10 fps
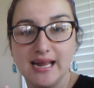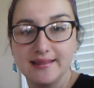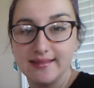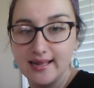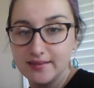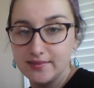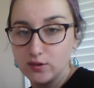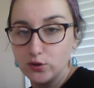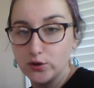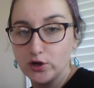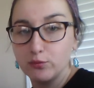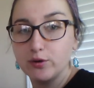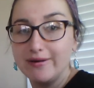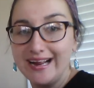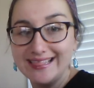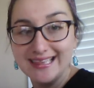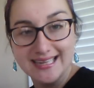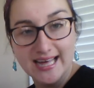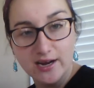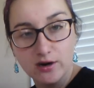and then the learner would write the
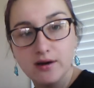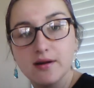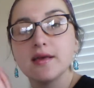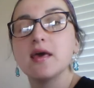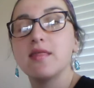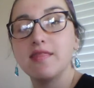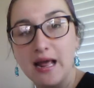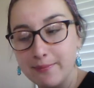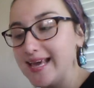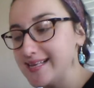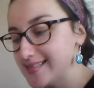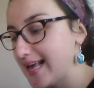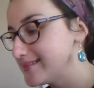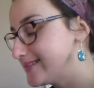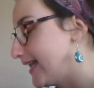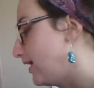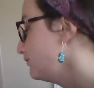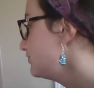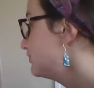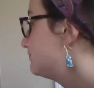letter that makes that sound.